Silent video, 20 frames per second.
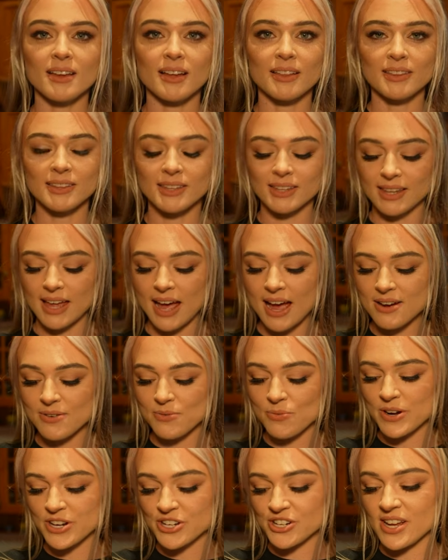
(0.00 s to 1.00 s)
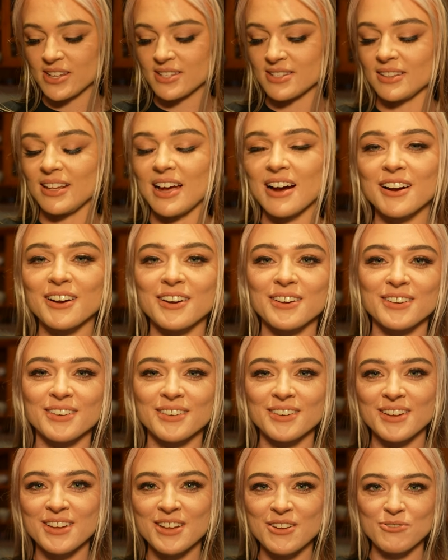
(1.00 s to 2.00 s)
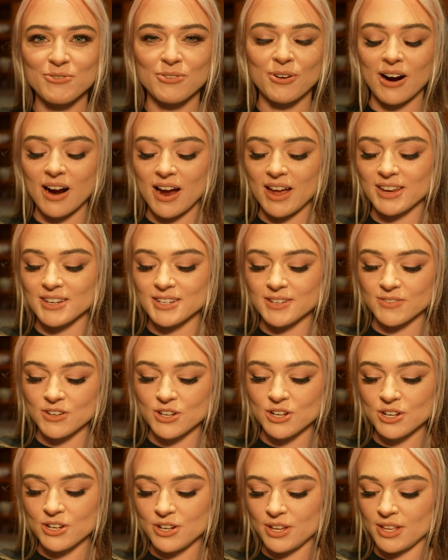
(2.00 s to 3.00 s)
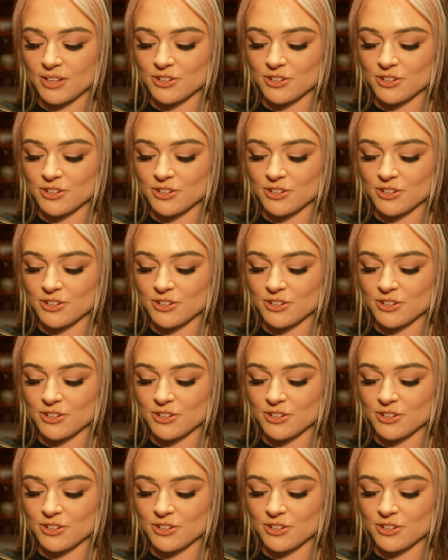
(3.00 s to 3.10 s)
Other than that, wish us luck for our interview.